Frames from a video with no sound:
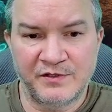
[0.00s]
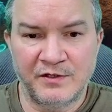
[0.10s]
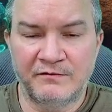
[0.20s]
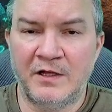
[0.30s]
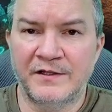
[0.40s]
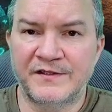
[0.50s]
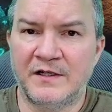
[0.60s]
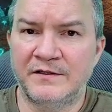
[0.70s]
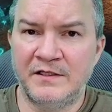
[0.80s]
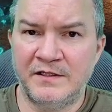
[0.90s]
So the relics are
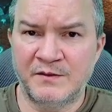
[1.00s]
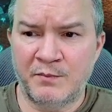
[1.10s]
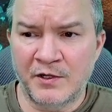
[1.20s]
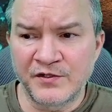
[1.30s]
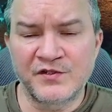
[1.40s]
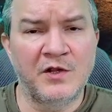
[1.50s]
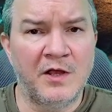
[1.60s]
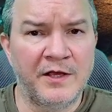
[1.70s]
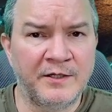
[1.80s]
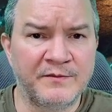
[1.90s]
these personal
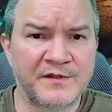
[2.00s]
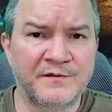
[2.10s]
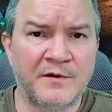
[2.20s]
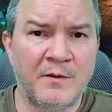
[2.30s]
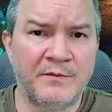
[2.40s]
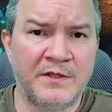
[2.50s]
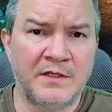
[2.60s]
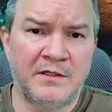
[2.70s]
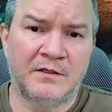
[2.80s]
items from the